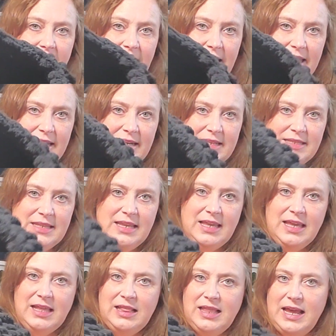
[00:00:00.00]
And it's
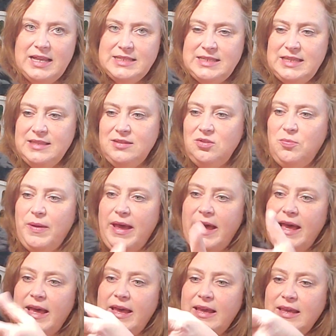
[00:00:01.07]
like a classy little
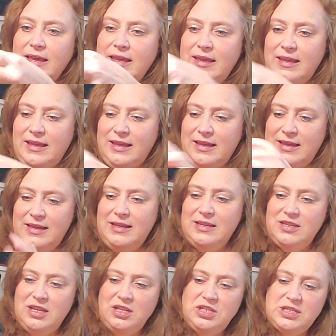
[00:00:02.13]
bag.
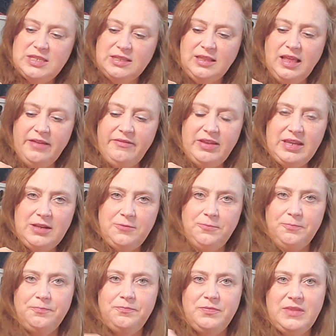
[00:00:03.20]
I just love it.
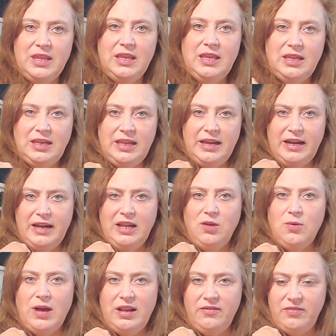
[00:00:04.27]
It could carry
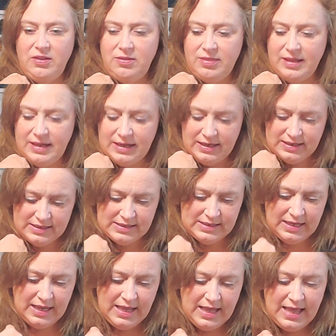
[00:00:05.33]
quite a few
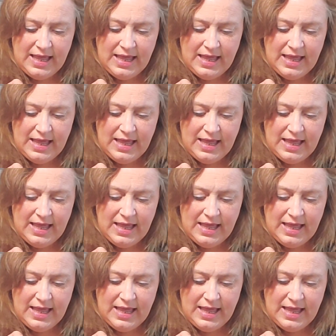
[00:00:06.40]
things.